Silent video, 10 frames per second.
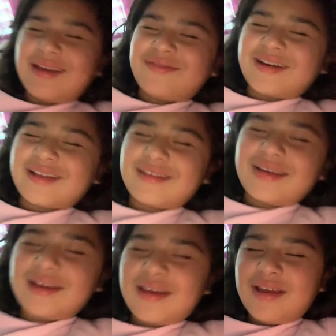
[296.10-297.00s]
I forgot that
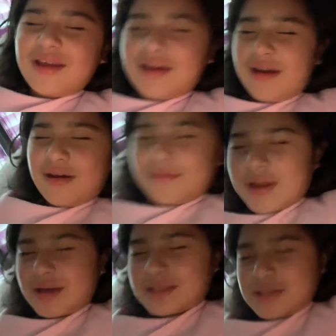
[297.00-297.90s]
uh, my
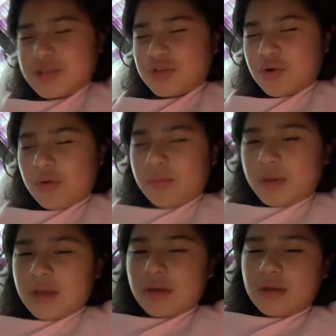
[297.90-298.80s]
cousin showed
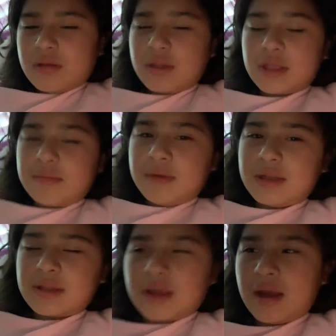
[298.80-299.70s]
me. This
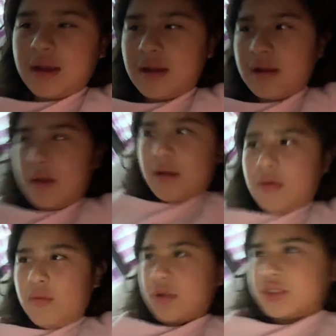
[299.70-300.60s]
means I,
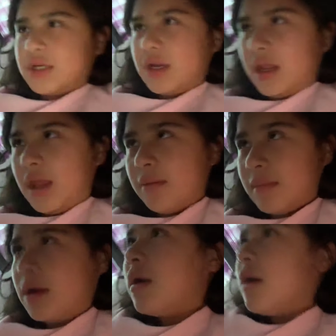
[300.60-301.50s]
what's your name?
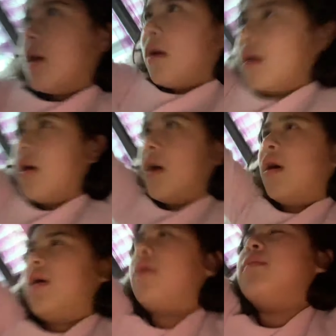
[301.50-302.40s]

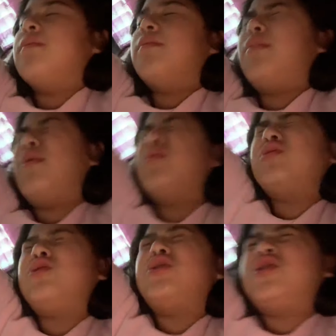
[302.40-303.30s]
Um,
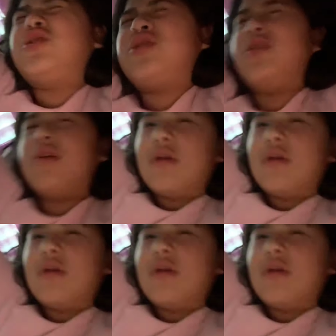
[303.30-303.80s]
Bonch,